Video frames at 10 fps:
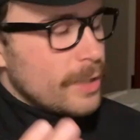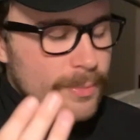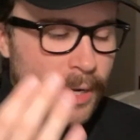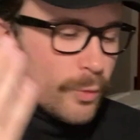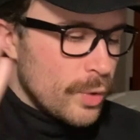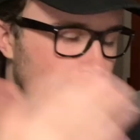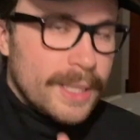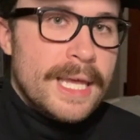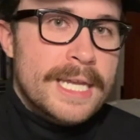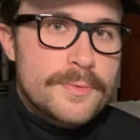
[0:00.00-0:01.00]
In one of my
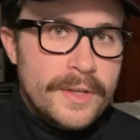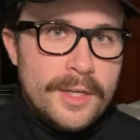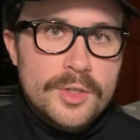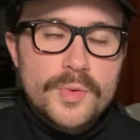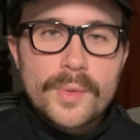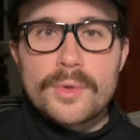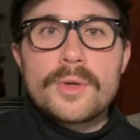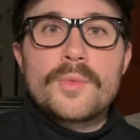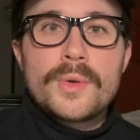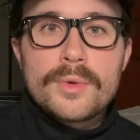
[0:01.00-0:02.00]
last videos, we
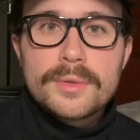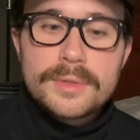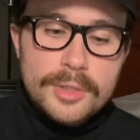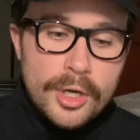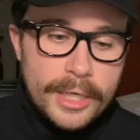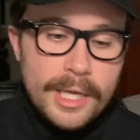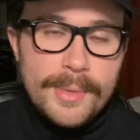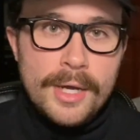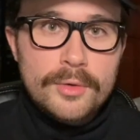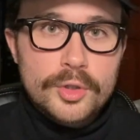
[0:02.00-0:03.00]
were talking
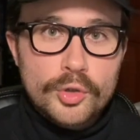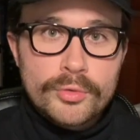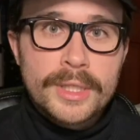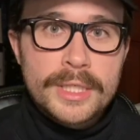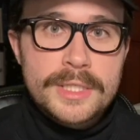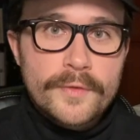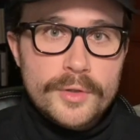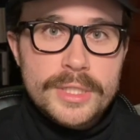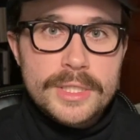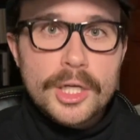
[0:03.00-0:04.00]
about gorillas
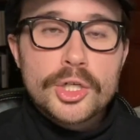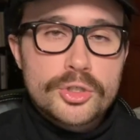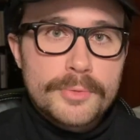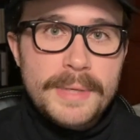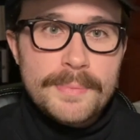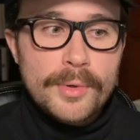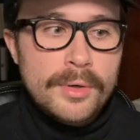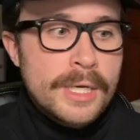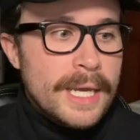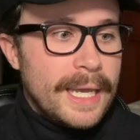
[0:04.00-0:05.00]
versus 100 people,